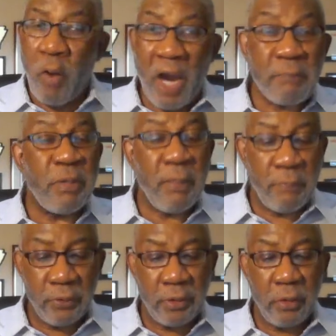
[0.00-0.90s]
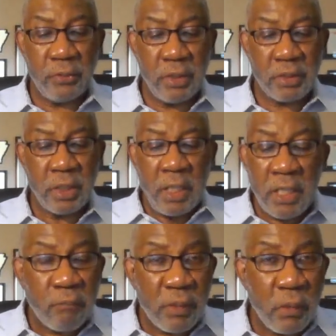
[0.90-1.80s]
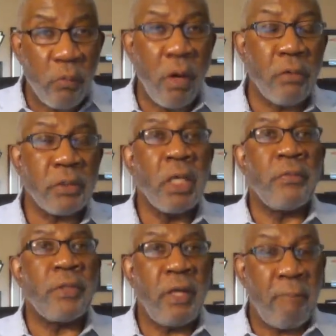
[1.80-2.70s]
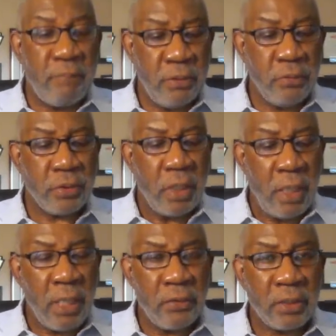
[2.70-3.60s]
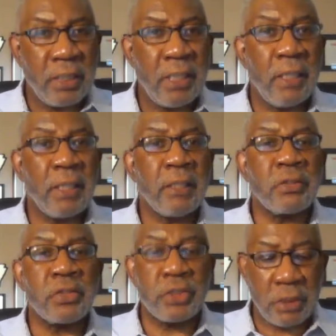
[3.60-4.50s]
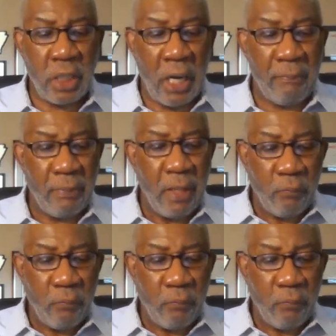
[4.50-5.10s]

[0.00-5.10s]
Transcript: White people know this. If we want the abuse and the killing to stop,